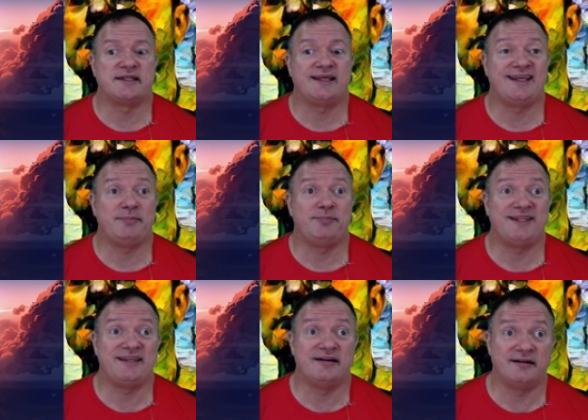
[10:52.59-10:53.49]

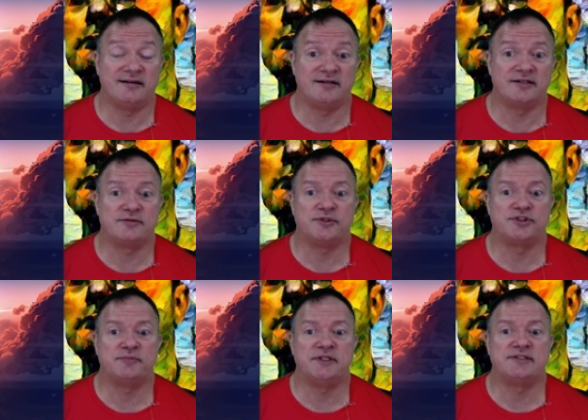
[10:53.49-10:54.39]
APR,
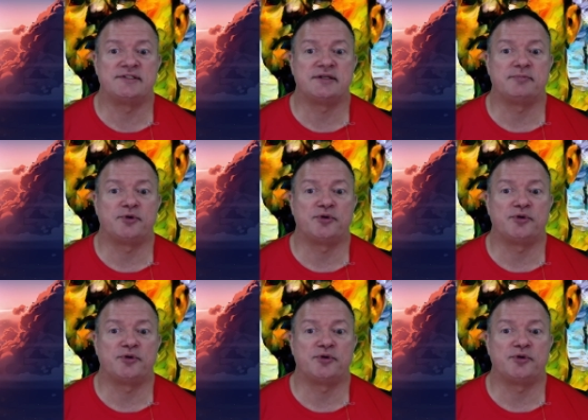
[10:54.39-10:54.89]
which means that per